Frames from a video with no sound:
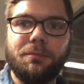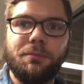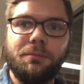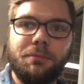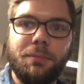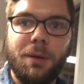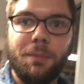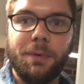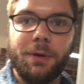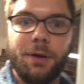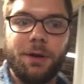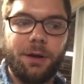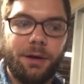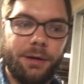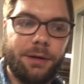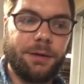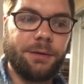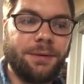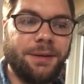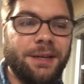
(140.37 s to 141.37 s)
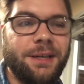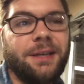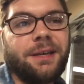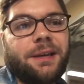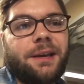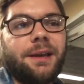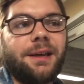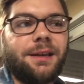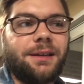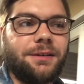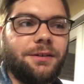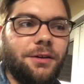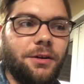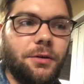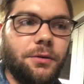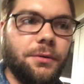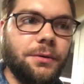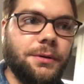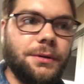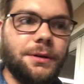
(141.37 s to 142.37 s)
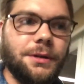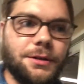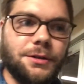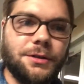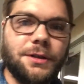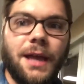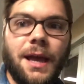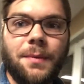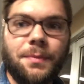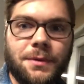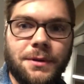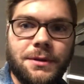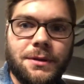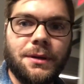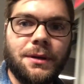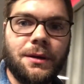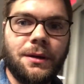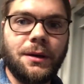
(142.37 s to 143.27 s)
bumped my noggin, and, you know, it just happens.